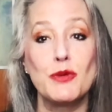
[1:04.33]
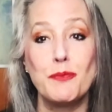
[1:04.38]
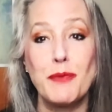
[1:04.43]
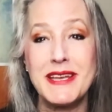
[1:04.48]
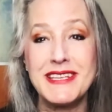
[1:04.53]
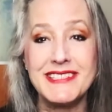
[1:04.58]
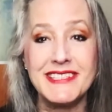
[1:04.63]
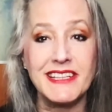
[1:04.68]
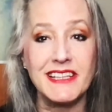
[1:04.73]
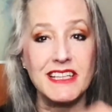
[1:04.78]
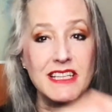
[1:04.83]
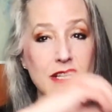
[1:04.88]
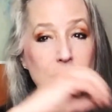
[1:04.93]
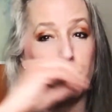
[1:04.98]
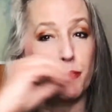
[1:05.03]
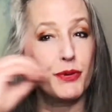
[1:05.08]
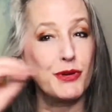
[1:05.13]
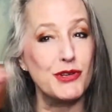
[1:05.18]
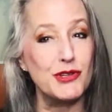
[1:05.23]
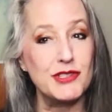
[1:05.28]
basically your
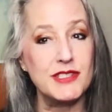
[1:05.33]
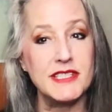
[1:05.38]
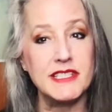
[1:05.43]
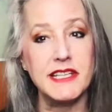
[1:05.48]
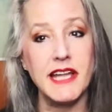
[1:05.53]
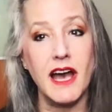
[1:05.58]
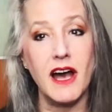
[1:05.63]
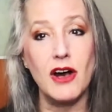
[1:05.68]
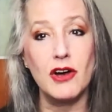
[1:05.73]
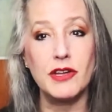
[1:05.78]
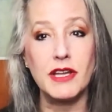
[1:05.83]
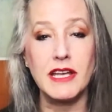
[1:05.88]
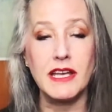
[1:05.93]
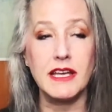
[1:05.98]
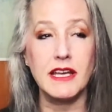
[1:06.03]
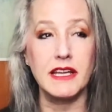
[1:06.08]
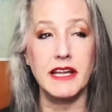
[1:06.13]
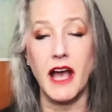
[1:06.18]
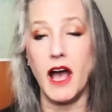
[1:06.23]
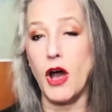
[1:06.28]

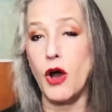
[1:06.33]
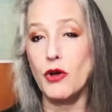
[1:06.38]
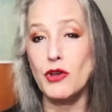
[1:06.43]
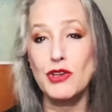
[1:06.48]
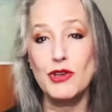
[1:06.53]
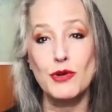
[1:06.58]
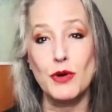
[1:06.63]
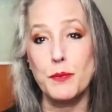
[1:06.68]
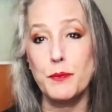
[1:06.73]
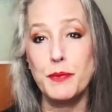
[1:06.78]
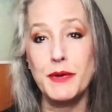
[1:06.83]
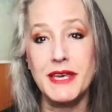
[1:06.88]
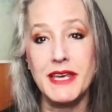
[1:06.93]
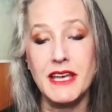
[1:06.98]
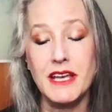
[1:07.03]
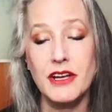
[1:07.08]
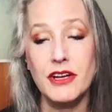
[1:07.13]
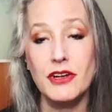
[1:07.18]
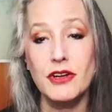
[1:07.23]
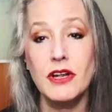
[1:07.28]
personality and how you
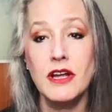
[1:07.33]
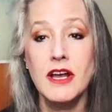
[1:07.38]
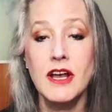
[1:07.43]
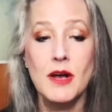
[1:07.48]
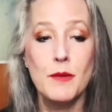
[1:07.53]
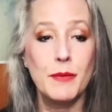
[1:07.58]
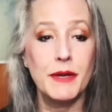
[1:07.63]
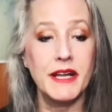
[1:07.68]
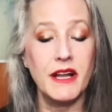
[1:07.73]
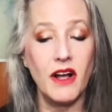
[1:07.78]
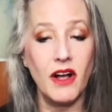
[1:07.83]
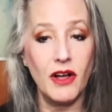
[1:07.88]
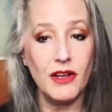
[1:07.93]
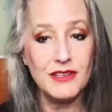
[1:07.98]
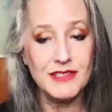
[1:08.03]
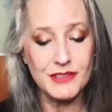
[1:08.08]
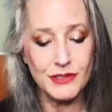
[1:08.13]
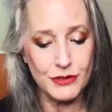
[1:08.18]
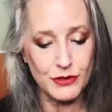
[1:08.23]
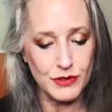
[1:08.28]
appear, but it
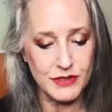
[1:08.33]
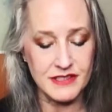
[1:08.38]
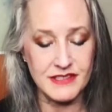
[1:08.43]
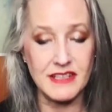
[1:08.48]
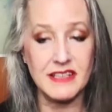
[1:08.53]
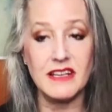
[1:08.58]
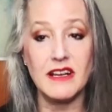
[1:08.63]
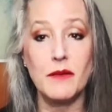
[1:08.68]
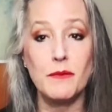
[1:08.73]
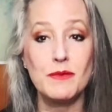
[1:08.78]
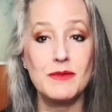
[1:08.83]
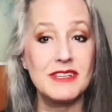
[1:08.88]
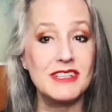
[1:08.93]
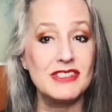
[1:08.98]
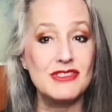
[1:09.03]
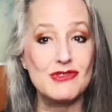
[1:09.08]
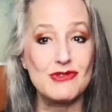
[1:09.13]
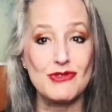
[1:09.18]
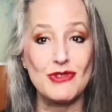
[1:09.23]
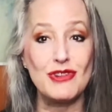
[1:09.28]
also is
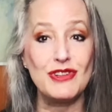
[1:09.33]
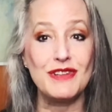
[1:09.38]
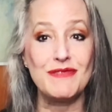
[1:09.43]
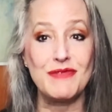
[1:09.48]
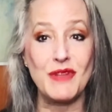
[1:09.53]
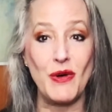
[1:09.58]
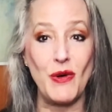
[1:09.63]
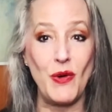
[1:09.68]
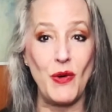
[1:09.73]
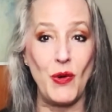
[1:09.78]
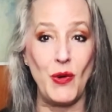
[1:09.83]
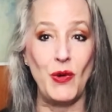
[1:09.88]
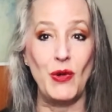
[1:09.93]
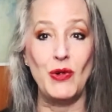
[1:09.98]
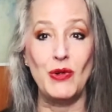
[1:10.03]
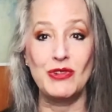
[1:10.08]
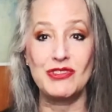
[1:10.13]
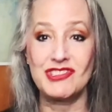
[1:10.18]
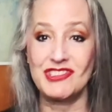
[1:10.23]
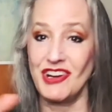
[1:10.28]
control of the
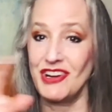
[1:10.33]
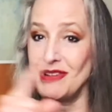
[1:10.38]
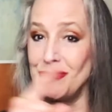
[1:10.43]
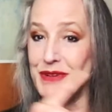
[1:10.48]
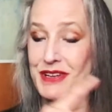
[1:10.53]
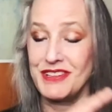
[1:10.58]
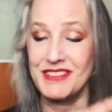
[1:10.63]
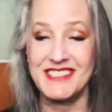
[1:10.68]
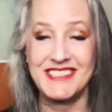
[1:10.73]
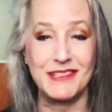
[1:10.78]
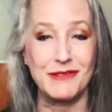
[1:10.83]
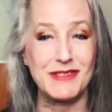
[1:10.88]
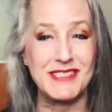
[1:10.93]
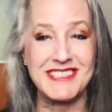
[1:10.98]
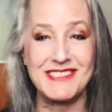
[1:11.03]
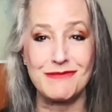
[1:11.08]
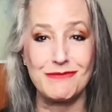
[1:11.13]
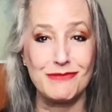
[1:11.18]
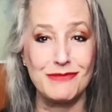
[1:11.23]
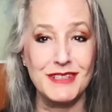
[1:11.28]
whole chart wheel. So
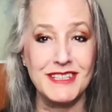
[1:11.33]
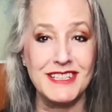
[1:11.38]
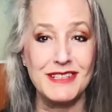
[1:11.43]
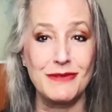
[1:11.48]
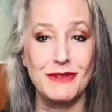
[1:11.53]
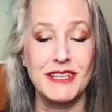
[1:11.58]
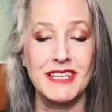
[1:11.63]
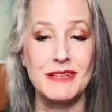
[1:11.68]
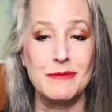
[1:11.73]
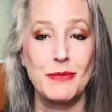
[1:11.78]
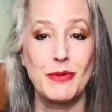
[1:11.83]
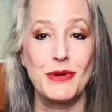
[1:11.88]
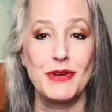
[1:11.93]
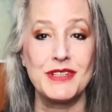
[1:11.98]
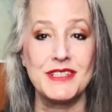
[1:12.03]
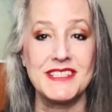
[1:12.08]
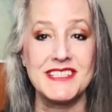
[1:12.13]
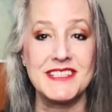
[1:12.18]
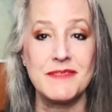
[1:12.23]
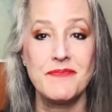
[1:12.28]
it's really, really
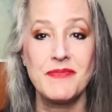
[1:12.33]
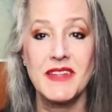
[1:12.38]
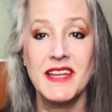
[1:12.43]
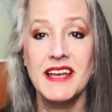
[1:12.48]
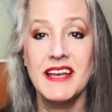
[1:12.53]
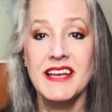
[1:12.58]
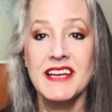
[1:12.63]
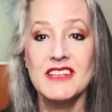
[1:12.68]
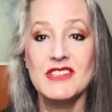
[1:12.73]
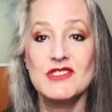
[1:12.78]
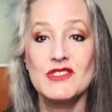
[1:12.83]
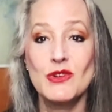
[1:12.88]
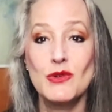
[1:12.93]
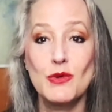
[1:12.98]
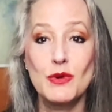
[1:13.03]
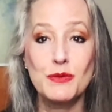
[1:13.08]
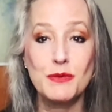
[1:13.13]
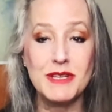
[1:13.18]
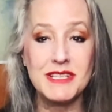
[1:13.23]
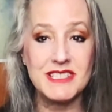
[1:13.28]
important. So
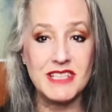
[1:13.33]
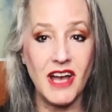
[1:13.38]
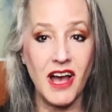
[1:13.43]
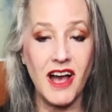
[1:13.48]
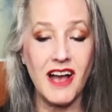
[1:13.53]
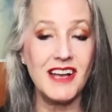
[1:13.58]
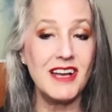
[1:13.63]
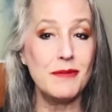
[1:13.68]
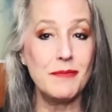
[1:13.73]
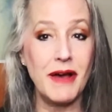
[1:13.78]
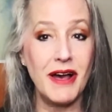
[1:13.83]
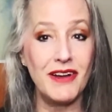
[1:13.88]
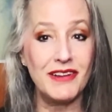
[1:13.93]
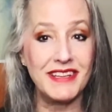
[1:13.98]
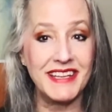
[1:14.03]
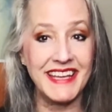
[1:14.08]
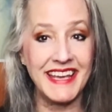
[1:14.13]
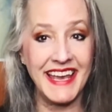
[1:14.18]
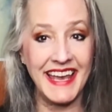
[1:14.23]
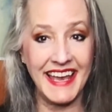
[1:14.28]
when we talk
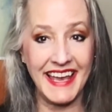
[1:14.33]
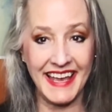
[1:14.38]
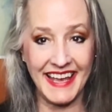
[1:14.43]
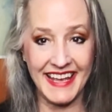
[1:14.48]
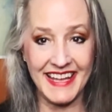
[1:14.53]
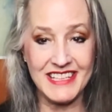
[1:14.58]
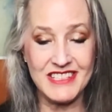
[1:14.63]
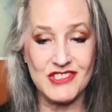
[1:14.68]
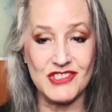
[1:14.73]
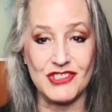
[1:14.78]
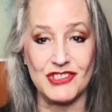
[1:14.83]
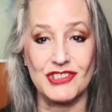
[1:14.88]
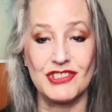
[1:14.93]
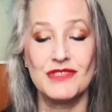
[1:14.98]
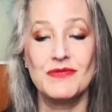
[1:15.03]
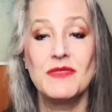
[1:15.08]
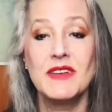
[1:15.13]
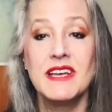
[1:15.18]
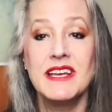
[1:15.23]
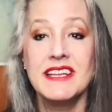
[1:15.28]
about
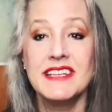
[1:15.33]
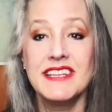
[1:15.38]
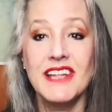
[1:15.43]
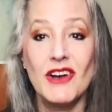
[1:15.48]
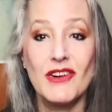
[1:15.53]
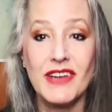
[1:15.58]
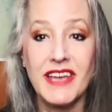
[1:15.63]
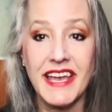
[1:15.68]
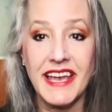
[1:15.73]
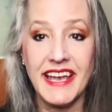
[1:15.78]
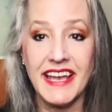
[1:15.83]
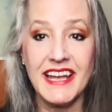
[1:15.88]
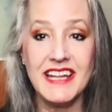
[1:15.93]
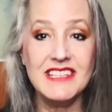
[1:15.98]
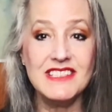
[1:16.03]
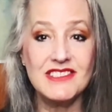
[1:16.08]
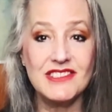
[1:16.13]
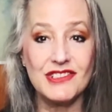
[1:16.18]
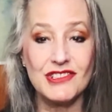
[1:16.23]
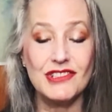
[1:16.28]
Cancer, now
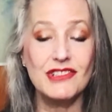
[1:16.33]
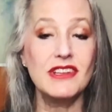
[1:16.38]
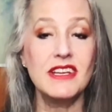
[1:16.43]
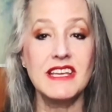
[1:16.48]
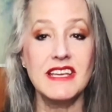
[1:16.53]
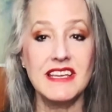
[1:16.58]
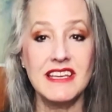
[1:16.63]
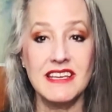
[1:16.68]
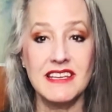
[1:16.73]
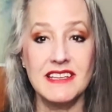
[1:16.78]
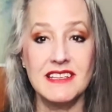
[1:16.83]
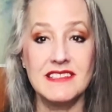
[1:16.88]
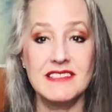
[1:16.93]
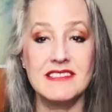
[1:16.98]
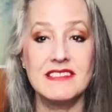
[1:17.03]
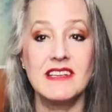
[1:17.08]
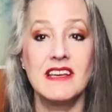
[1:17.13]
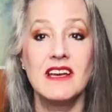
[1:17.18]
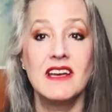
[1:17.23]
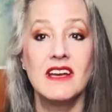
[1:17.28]
Cancer
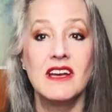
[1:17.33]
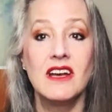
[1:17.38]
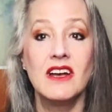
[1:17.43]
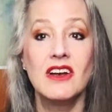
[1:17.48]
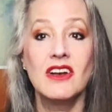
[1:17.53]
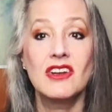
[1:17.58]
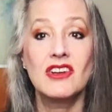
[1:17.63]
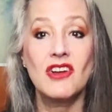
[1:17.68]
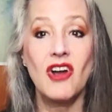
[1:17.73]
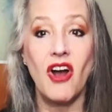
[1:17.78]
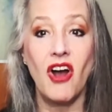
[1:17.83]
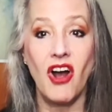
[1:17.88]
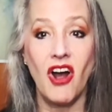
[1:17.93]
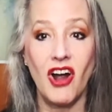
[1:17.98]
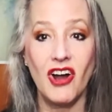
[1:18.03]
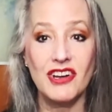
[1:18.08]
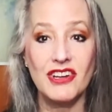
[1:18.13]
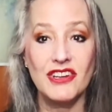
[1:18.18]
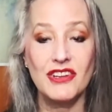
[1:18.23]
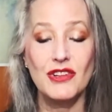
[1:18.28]
is
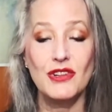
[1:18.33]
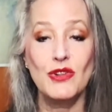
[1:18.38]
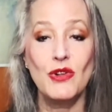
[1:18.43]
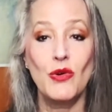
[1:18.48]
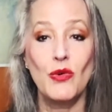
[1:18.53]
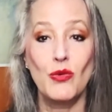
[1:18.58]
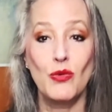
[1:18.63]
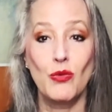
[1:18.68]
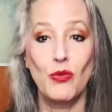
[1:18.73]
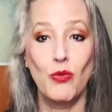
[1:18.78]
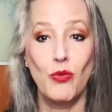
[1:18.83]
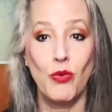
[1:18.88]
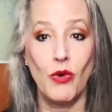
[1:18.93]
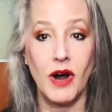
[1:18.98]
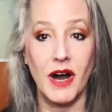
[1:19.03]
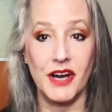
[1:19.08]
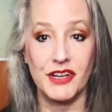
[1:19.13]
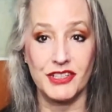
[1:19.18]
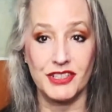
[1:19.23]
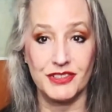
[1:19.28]
cardinal
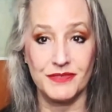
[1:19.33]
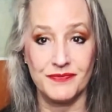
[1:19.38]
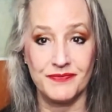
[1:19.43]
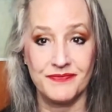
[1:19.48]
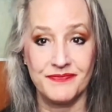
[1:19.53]
water.